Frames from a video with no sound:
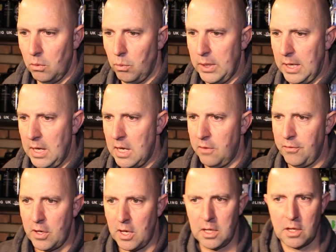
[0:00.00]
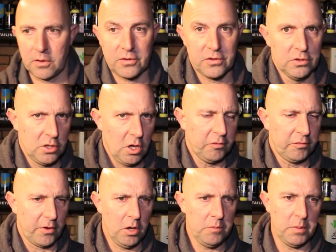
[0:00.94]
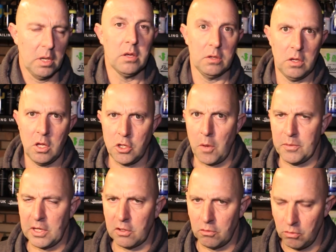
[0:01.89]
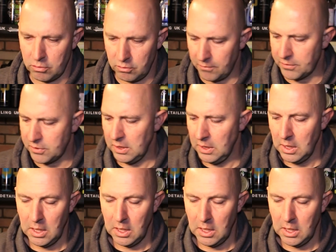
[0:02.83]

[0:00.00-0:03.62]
We have a snow foam, no particular order obviously.